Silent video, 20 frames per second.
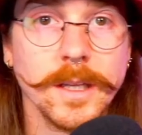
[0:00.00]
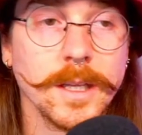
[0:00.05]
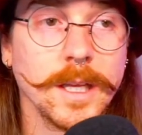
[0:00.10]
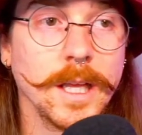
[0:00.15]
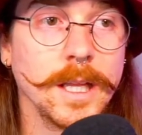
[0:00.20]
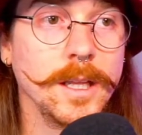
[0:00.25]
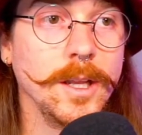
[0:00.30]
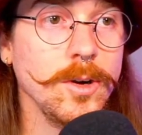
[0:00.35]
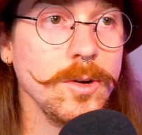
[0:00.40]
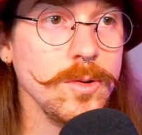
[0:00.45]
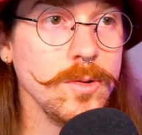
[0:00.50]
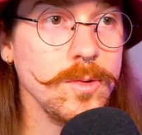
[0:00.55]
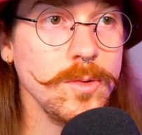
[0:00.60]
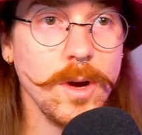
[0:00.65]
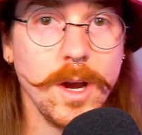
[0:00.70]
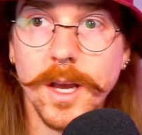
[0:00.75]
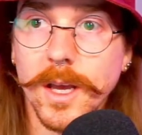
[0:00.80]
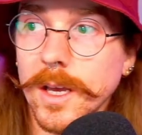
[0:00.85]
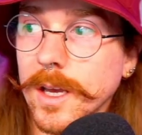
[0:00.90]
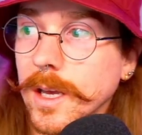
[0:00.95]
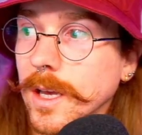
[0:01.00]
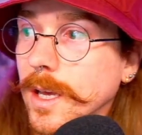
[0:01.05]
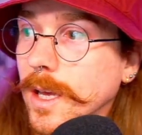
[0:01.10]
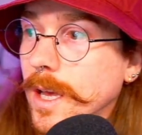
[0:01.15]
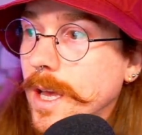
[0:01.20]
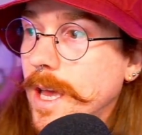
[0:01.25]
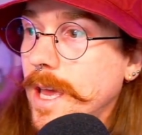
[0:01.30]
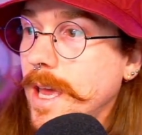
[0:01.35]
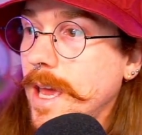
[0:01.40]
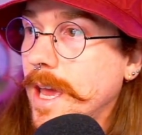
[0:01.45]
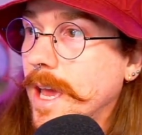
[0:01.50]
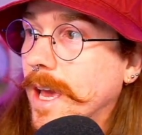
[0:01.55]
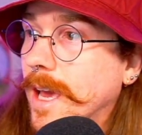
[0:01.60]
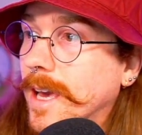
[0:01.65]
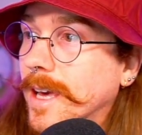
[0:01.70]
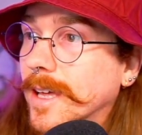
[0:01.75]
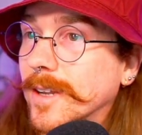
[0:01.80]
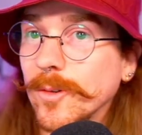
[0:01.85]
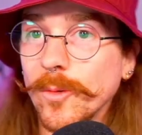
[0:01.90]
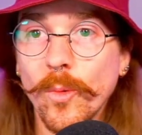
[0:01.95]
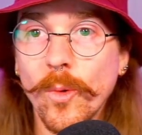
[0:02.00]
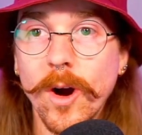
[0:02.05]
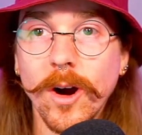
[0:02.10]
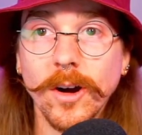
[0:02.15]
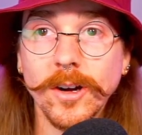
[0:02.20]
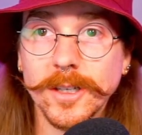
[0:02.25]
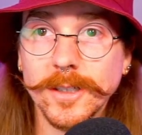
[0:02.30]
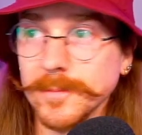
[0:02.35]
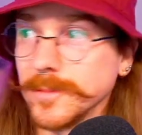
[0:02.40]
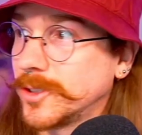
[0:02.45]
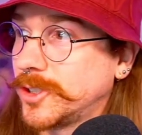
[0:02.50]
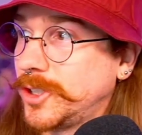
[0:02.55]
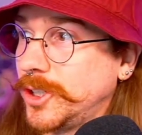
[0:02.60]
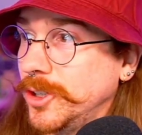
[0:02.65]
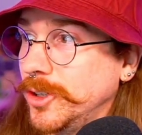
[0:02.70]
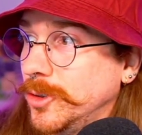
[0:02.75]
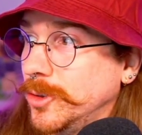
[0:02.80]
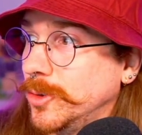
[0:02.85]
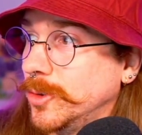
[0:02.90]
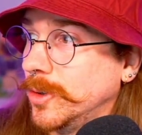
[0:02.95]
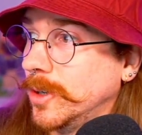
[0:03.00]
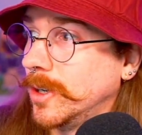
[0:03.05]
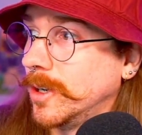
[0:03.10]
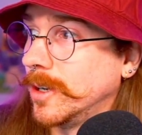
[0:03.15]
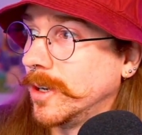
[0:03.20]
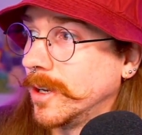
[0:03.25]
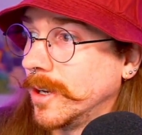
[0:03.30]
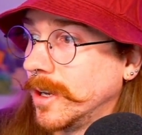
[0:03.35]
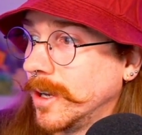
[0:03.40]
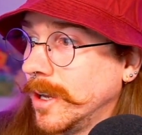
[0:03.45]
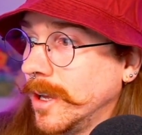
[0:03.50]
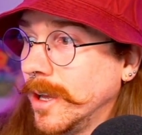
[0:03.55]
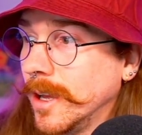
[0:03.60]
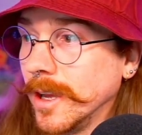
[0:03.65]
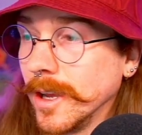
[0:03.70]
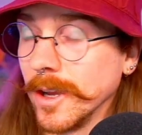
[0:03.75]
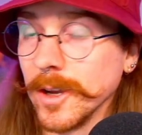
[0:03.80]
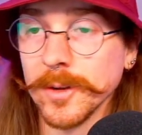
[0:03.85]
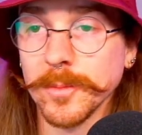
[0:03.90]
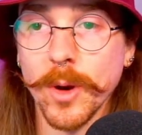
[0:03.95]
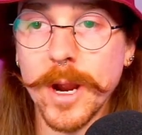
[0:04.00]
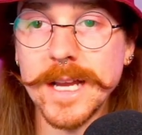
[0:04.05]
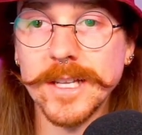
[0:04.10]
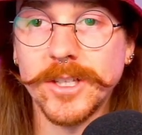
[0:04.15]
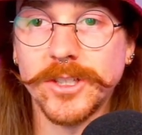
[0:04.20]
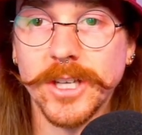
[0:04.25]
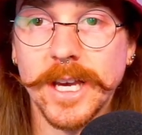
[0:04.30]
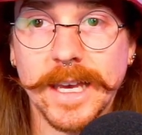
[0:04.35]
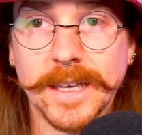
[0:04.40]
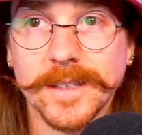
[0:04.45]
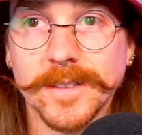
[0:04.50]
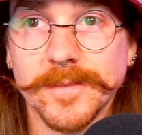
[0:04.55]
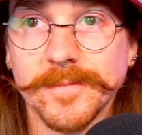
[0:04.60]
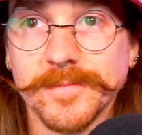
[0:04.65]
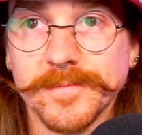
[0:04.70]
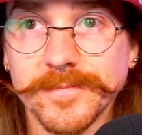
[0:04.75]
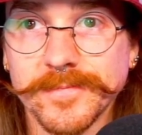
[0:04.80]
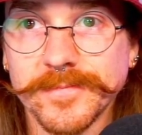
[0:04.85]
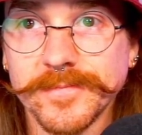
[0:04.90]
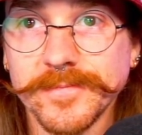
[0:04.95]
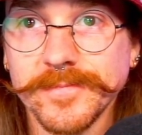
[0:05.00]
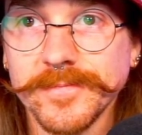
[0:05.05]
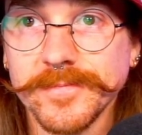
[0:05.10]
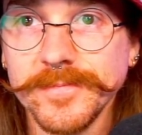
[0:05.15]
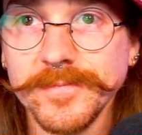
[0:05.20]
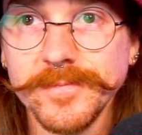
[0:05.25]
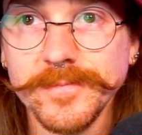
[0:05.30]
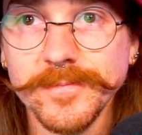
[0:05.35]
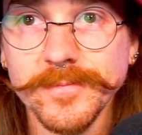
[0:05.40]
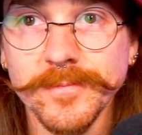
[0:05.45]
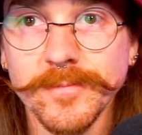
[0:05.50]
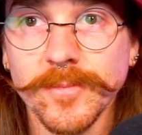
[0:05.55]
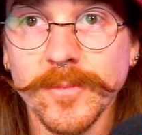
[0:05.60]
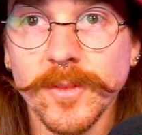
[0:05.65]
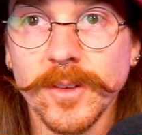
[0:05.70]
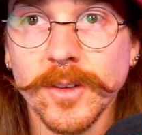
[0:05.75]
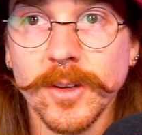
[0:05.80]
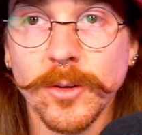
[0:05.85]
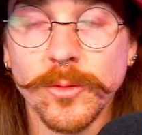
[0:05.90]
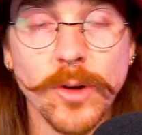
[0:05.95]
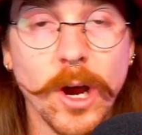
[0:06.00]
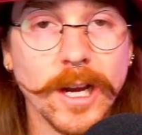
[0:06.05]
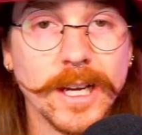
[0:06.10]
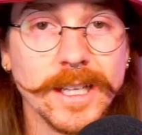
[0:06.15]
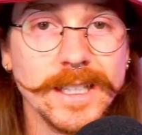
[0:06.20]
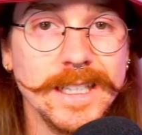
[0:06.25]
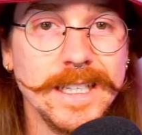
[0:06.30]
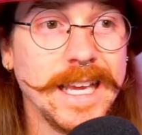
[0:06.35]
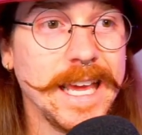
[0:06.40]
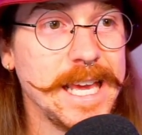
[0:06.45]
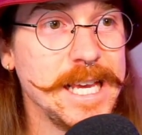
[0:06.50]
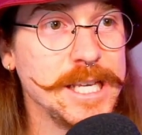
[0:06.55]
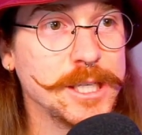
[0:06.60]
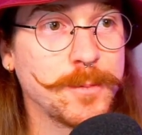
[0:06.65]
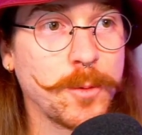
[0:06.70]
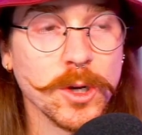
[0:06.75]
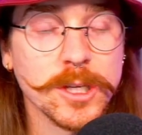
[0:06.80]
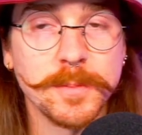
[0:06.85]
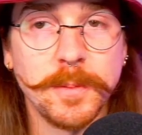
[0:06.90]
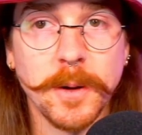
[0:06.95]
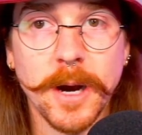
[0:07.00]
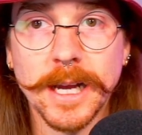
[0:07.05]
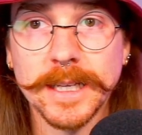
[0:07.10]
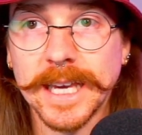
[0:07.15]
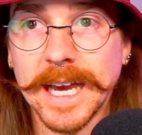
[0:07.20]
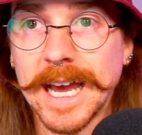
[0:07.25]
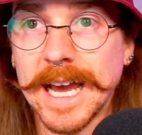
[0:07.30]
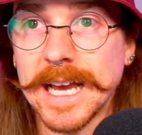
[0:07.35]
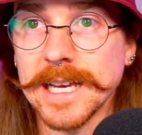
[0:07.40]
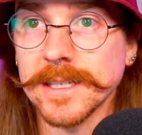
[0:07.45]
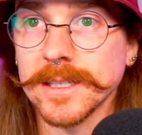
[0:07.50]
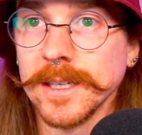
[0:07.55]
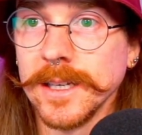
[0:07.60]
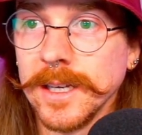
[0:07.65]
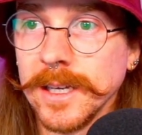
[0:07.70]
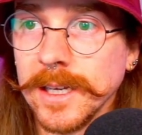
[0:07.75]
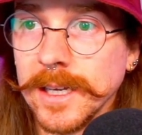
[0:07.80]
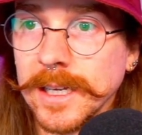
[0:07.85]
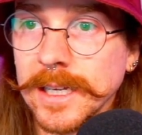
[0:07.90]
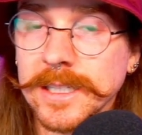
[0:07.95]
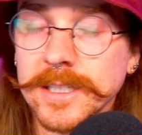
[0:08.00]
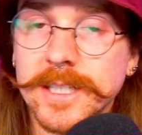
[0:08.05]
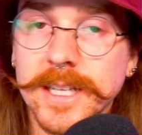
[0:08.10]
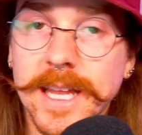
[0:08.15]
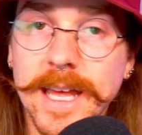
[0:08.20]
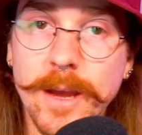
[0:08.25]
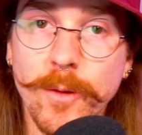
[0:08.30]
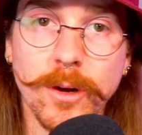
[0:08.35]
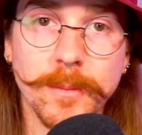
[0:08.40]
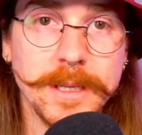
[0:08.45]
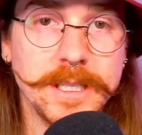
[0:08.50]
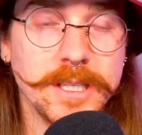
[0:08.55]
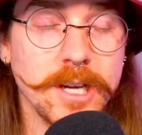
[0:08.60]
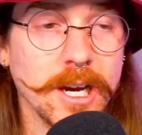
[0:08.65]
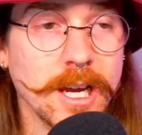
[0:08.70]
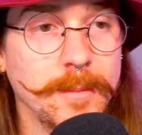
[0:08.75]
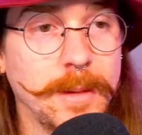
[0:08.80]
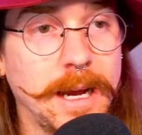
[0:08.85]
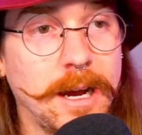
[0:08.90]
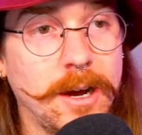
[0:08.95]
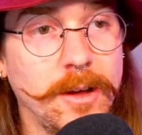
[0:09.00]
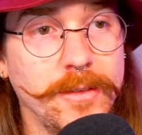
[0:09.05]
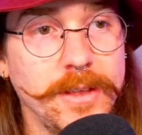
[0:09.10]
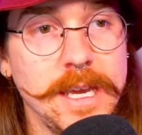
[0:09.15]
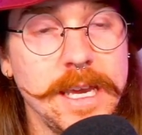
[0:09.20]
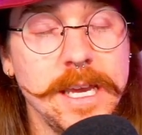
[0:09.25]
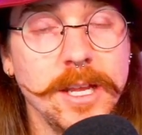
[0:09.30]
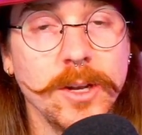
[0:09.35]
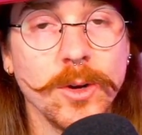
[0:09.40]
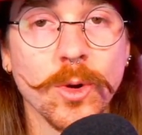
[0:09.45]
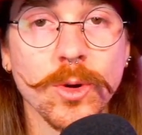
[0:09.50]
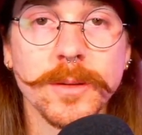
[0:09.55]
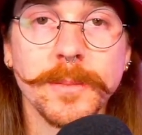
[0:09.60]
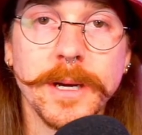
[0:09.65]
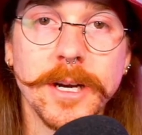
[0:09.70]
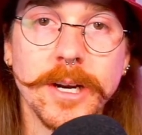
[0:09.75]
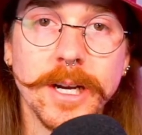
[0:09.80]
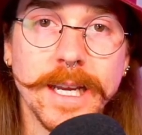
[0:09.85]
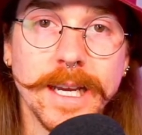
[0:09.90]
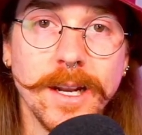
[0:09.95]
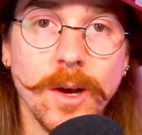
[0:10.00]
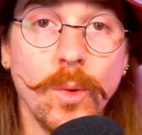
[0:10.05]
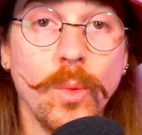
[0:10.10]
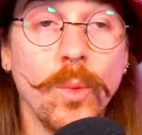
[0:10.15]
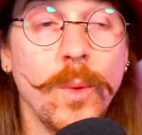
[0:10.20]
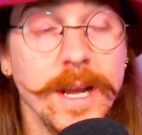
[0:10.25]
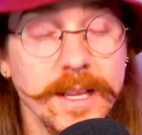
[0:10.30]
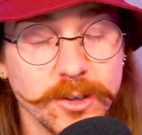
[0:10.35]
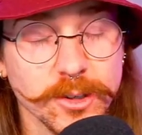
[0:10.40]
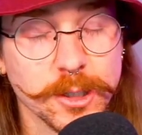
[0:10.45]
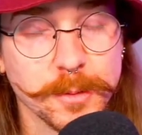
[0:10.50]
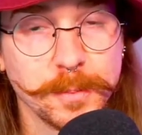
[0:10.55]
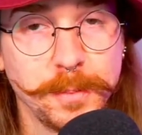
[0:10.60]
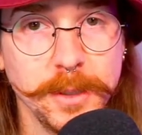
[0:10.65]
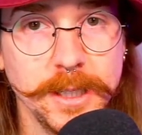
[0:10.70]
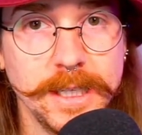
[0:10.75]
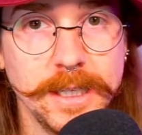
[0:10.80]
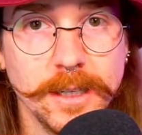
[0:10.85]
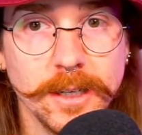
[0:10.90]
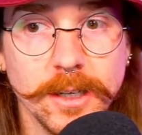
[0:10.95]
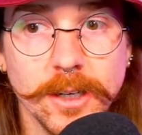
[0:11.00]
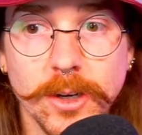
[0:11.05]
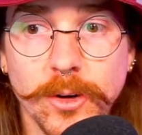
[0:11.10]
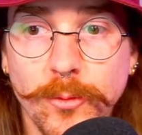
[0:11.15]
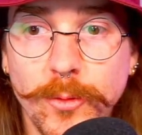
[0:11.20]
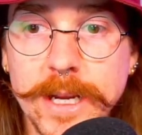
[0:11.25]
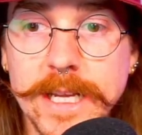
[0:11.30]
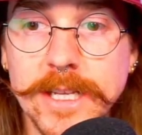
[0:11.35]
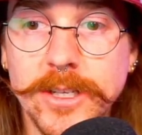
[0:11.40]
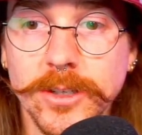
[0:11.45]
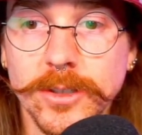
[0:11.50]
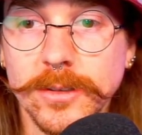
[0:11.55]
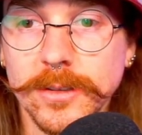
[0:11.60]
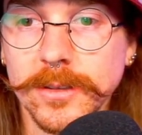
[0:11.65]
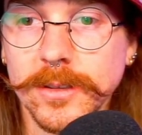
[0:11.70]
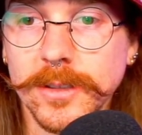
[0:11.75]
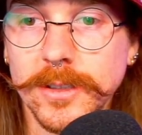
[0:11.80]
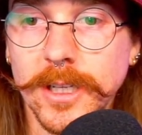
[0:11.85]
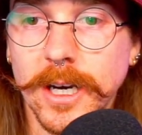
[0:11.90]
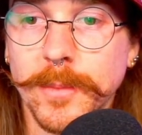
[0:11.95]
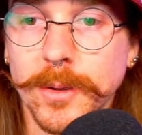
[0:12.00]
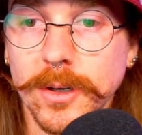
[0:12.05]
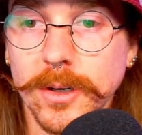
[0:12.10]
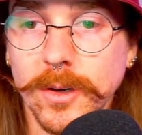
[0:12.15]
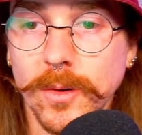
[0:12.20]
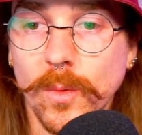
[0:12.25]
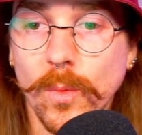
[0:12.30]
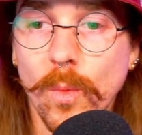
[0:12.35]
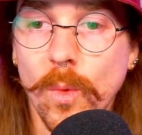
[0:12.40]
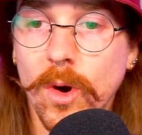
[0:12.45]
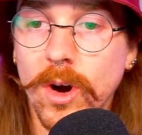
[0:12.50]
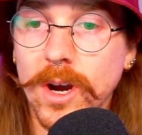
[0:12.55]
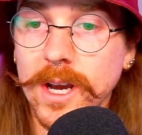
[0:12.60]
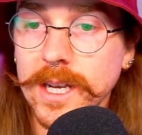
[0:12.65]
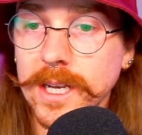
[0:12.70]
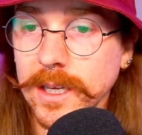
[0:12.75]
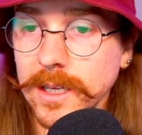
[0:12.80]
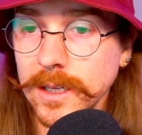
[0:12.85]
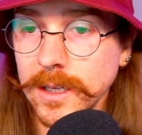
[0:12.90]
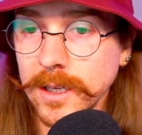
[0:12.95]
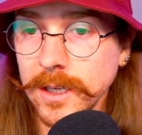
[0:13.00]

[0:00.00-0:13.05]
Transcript: Hello and welcome to Brake Check, Rocket League Esports Podcast. Today we're going to be talking about the North American Winter Split Regional number one,